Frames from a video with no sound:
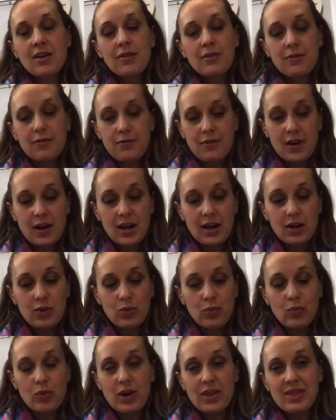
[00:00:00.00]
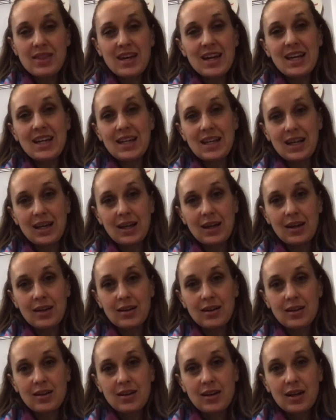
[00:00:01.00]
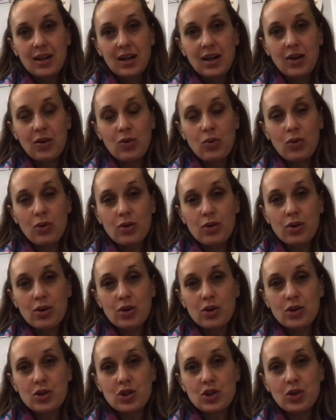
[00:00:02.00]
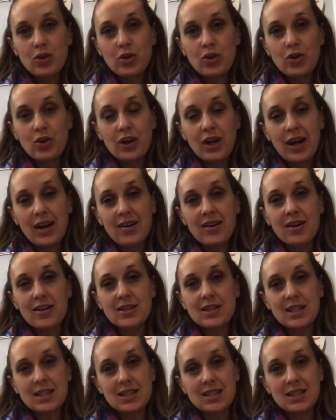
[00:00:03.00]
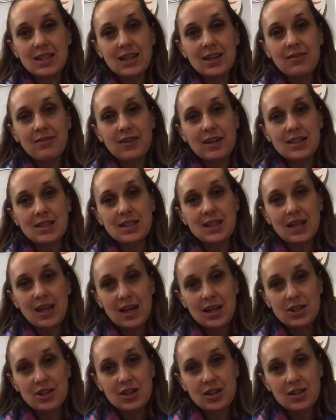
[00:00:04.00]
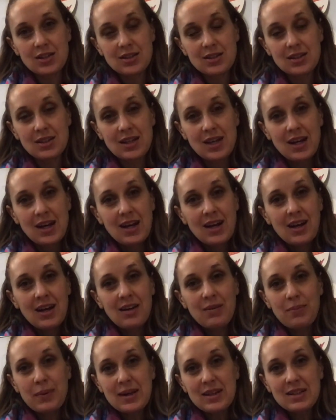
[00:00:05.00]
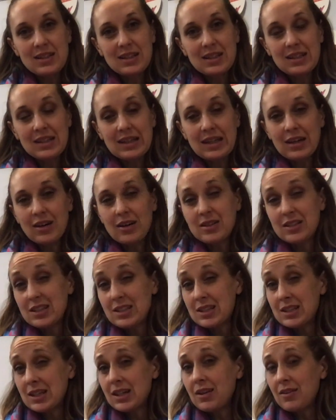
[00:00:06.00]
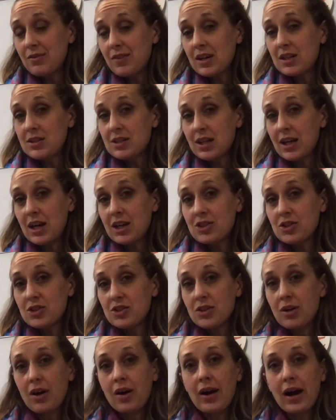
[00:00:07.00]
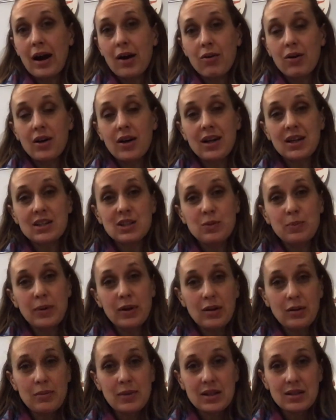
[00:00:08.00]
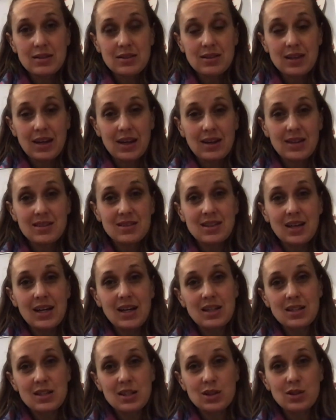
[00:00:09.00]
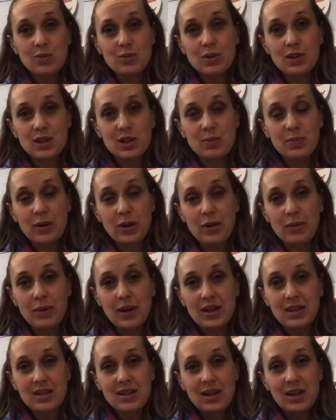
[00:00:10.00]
find what they need in order to create artistic investigations. And basically, artistic investigations are our experiments, like a scientist would experiment.